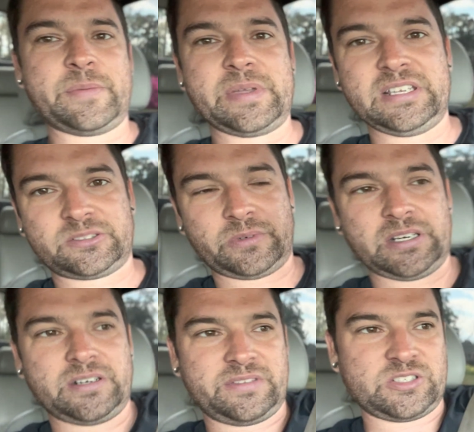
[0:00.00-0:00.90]
piece
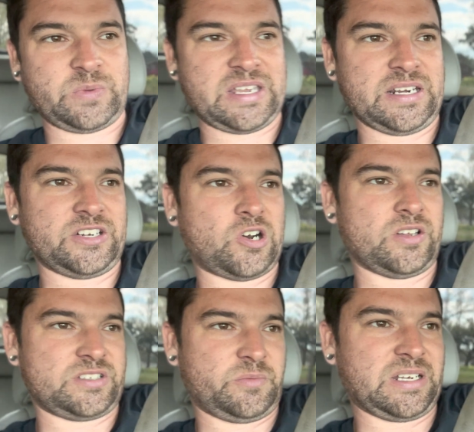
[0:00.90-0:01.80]
where this weekend in
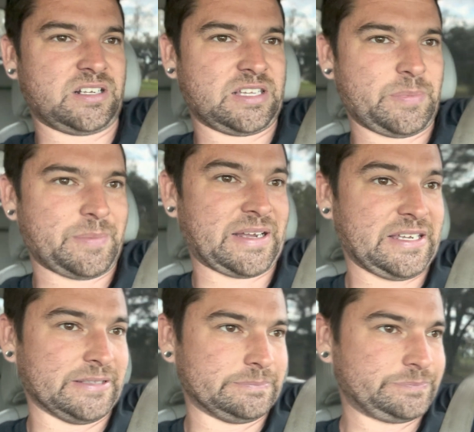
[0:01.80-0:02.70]
Darlington we can clip it back in.